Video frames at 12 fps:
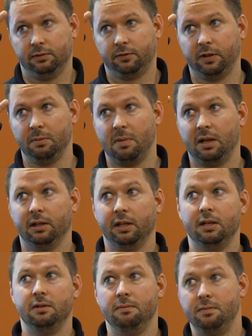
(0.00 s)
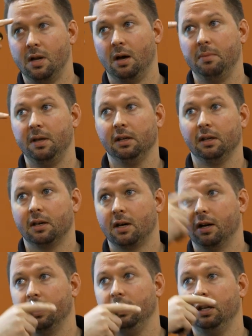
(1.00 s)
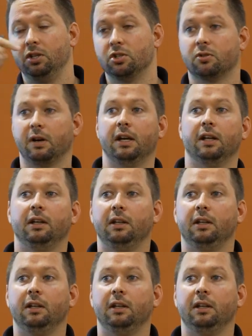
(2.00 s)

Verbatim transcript: flip my lid, numb it, cut it, and drain